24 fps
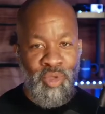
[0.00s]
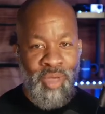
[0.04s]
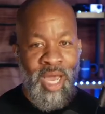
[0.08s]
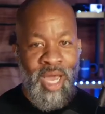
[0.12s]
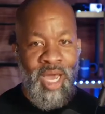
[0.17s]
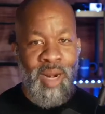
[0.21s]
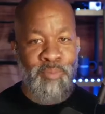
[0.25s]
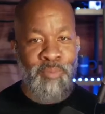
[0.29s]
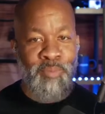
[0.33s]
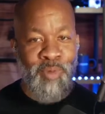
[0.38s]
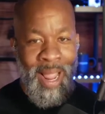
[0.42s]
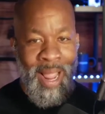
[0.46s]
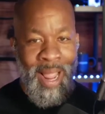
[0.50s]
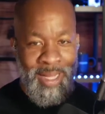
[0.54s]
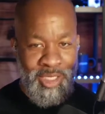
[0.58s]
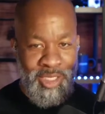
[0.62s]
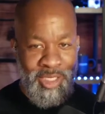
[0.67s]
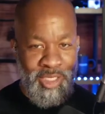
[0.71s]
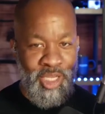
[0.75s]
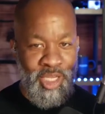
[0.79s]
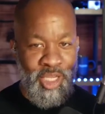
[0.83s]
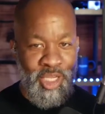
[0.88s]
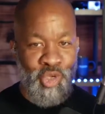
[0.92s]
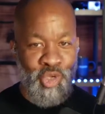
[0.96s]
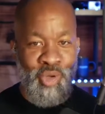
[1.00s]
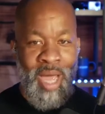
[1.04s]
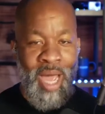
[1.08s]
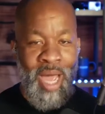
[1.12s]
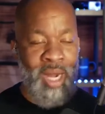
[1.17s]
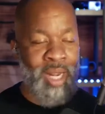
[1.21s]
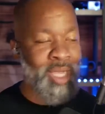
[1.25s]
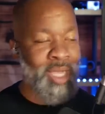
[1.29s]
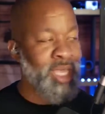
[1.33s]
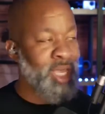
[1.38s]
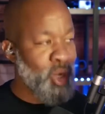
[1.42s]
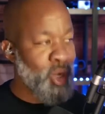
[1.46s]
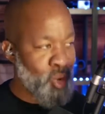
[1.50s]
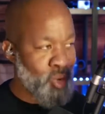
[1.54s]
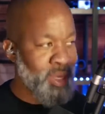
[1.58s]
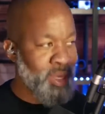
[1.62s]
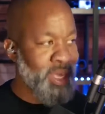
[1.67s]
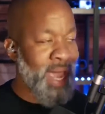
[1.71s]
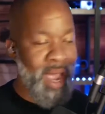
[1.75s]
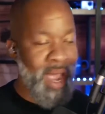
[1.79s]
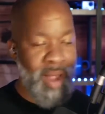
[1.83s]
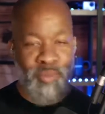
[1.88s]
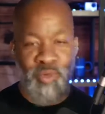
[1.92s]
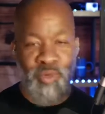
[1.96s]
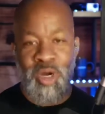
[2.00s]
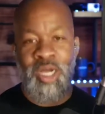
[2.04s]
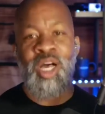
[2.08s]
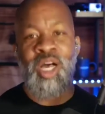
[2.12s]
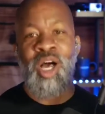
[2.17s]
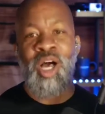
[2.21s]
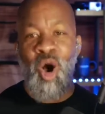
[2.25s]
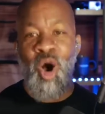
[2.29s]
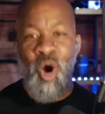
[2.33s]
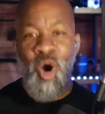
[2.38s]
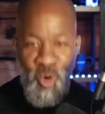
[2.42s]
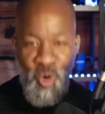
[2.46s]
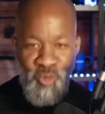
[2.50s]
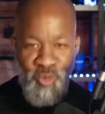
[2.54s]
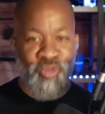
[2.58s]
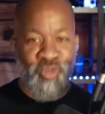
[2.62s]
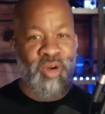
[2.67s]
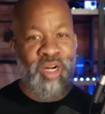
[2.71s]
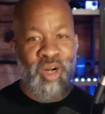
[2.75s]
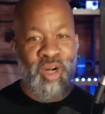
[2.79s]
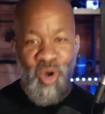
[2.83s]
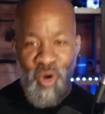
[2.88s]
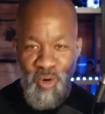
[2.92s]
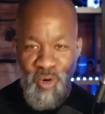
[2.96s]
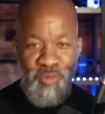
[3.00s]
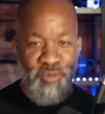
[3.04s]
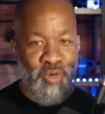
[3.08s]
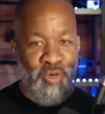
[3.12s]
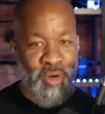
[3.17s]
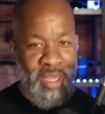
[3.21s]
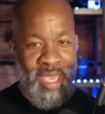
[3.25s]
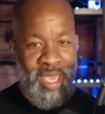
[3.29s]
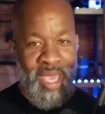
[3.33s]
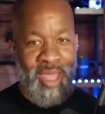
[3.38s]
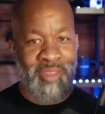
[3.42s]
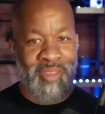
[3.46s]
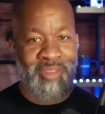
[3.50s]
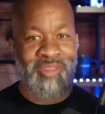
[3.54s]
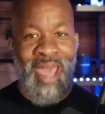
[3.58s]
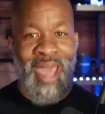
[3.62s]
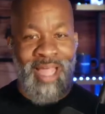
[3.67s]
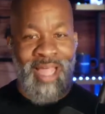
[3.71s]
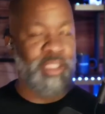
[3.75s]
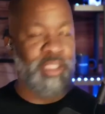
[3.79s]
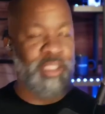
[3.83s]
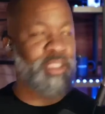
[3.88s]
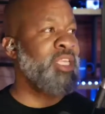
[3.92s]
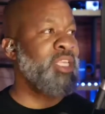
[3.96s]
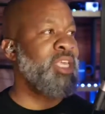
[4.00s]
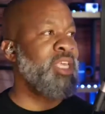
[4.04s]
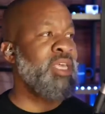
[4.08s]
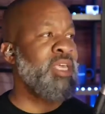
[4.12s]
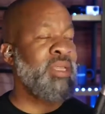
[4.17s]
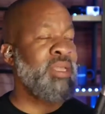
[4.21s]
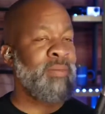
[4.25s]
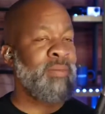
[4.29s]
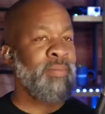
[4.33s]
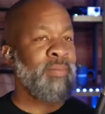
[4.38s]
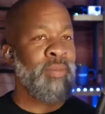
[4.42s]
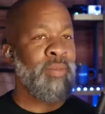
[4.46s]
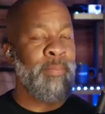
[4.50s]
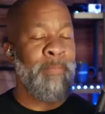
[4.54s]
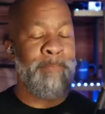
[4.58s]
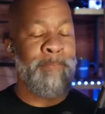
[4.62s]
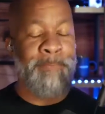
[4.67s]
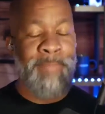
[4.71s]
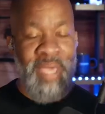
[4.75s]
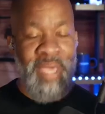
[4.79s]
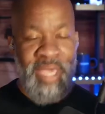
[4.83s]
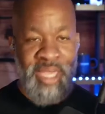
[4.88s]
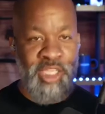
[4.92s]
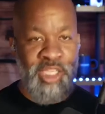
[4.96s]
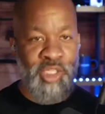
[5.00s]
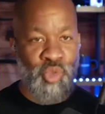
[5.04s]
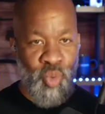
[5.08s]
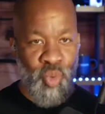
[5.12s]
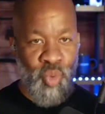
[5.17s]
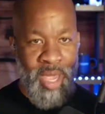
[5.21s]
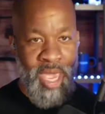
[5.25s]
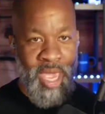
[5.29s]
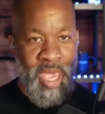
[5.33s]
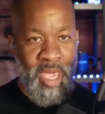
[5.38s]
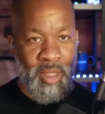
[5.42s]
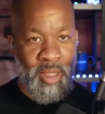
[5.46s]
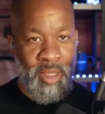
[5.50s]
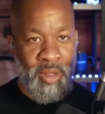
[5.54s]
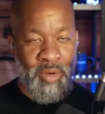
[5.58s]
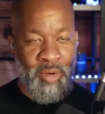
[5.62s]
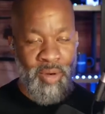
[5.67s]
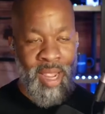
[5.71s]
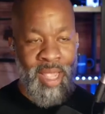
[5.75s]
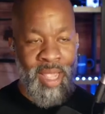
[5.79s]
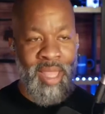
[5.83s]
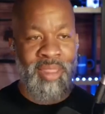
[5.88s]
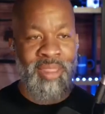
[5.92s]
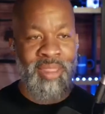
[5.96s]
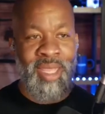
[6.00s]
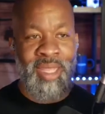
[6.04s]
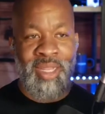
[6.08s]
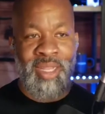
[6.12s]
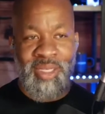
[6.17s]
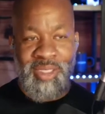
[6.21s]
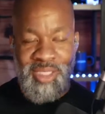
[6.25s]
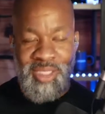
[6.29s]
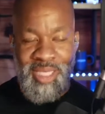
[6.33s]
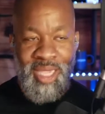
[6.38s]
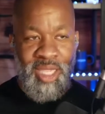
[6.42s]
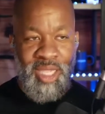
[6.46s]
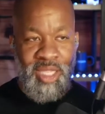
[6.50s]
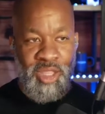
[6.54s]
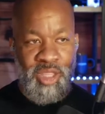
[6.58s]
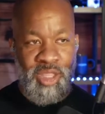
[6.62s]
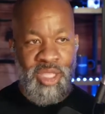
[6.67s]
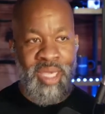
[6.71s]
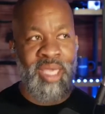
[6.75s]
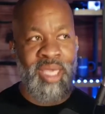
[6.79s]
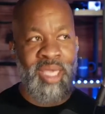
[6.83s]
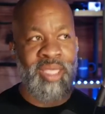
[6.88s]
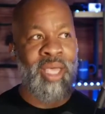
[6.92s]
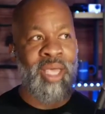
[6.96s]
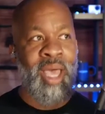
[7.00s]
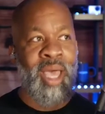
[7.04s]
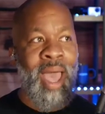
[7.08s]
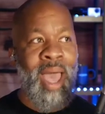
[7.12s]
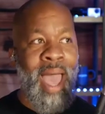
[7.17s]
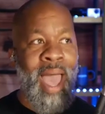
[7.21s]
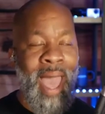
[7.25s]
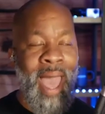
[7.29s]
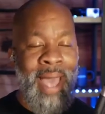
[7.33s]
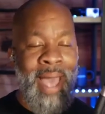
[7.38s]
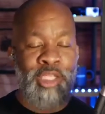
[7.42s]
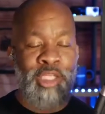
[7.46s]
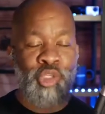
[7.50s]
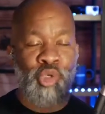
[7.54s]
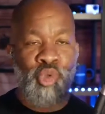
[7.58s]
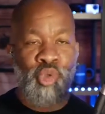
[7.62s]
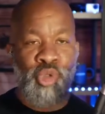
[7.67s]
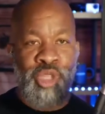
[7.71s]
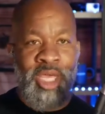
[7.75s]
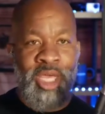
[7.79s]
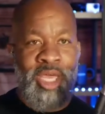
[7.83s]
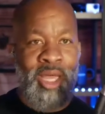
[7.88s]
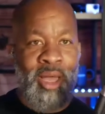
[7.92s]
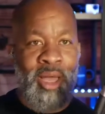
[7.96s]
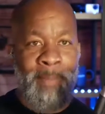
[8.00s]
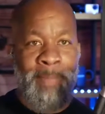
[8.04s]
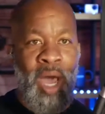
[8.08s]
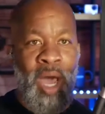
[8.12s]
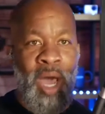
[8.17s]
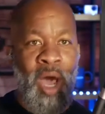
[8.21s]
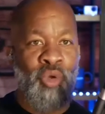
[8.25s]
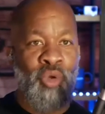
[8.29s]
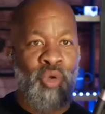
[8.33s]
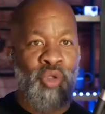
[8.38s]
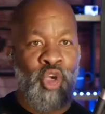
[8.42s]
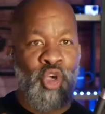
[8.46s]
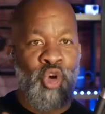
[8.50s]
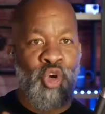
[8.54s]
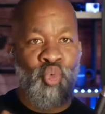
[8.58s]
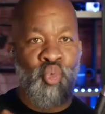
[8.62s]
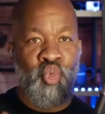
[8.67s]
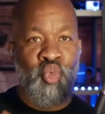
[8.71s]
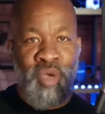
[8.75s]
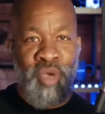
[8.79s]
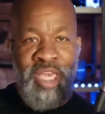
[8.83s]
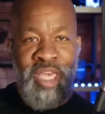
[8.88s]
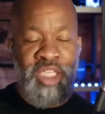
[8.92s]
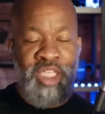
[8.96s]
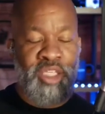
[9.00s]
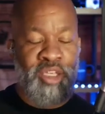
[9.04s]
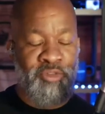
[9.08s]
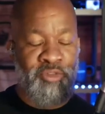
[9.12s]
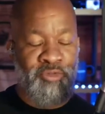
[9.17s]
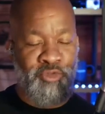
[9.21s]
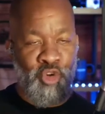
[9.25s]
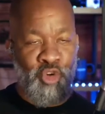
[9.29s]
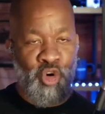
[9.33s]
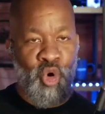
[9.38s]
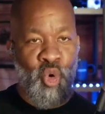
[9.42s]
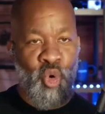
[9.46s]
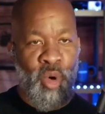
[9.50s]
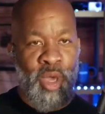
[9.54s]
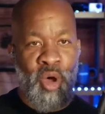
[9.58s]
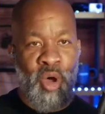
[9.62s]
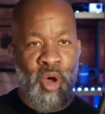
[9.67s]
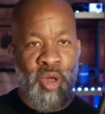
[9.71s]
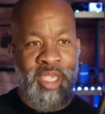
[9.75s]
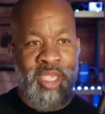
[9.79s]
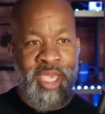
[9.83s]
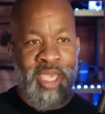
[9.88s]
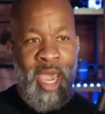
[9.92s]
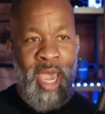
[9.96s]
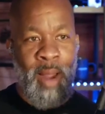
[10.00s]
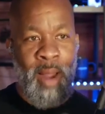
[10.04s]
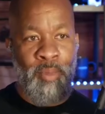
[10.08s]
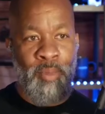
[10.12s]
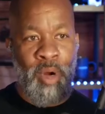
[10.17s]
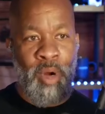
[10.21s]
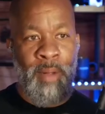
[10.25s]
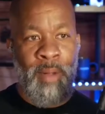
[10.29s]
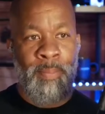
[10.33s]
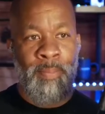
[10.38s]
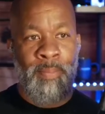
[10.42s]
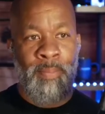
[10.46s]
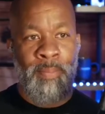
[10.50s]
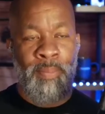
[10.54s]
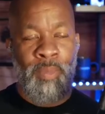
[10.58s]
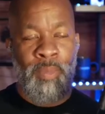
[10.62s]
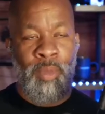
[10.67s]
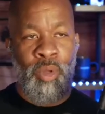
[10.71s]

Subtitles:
You got to practice it. You got to get on camera over and over again. That's the biggest way, all right? And then the second thing is, as you think about your reason for going on camera,